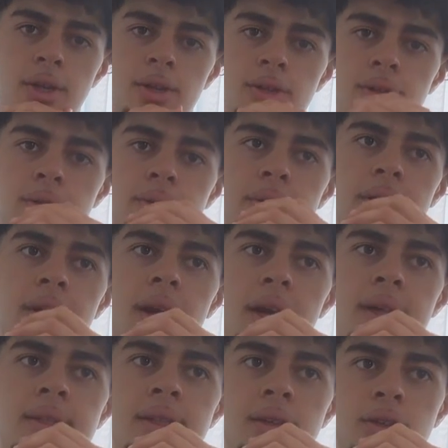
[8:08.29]
So eat at
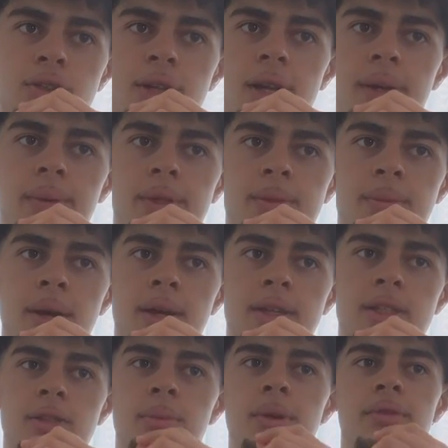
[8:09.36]
1,800 calories max.
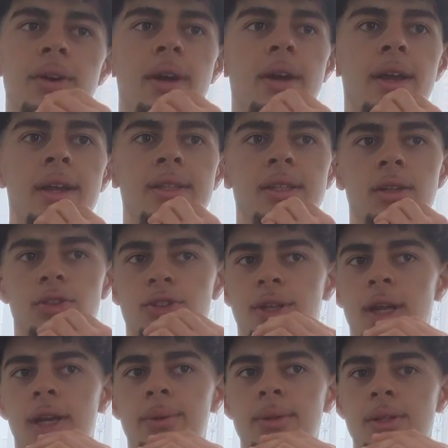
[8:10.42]
To be fair, 1,800
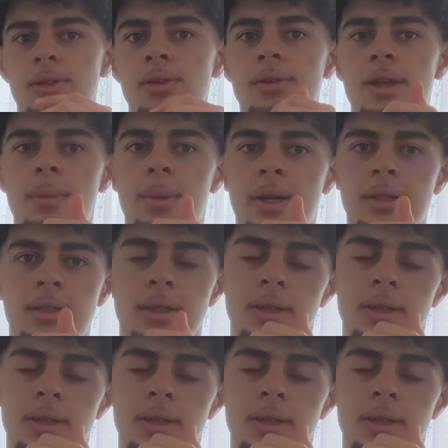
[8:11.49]
calories is not that bad,